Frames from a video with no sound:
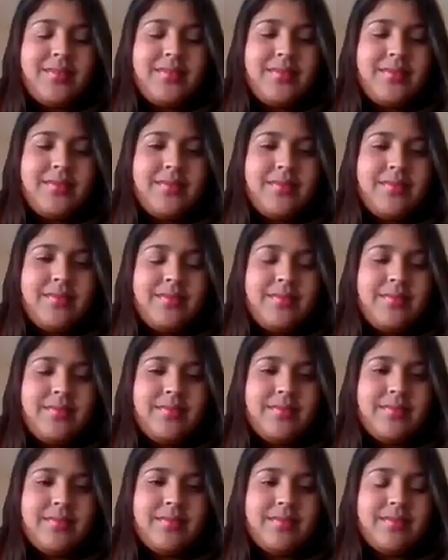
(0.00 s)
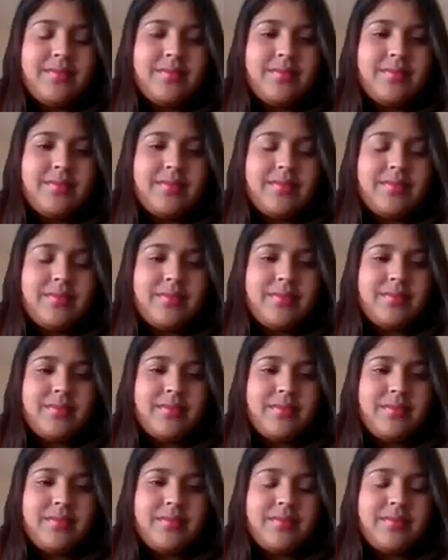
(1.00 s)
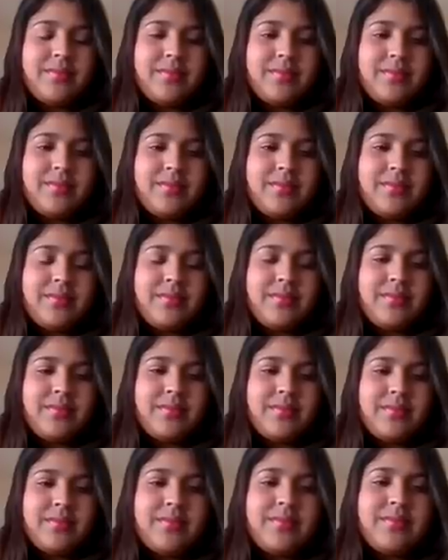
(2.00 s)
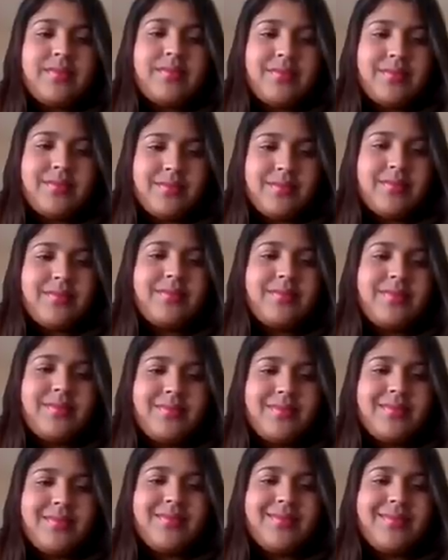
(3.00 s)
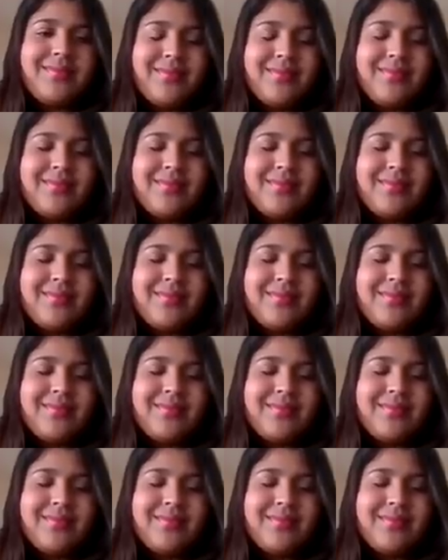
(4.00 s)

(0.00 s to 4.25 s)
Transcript: [no speech]